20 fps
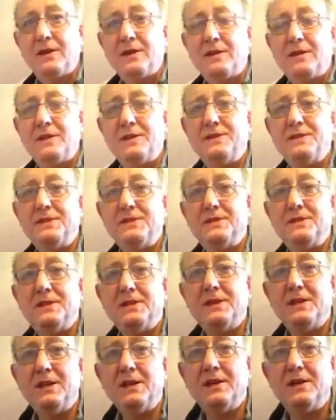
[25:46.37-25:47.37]
This is
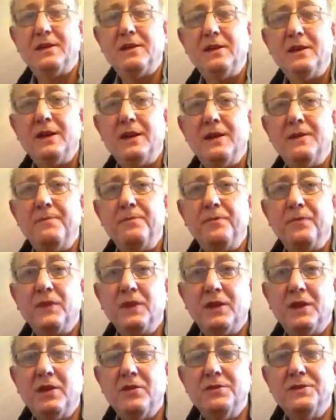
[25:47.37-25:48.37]
the
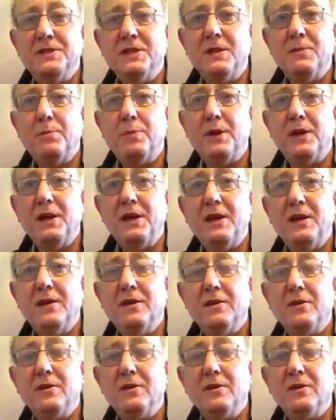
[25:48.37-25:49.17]
QCP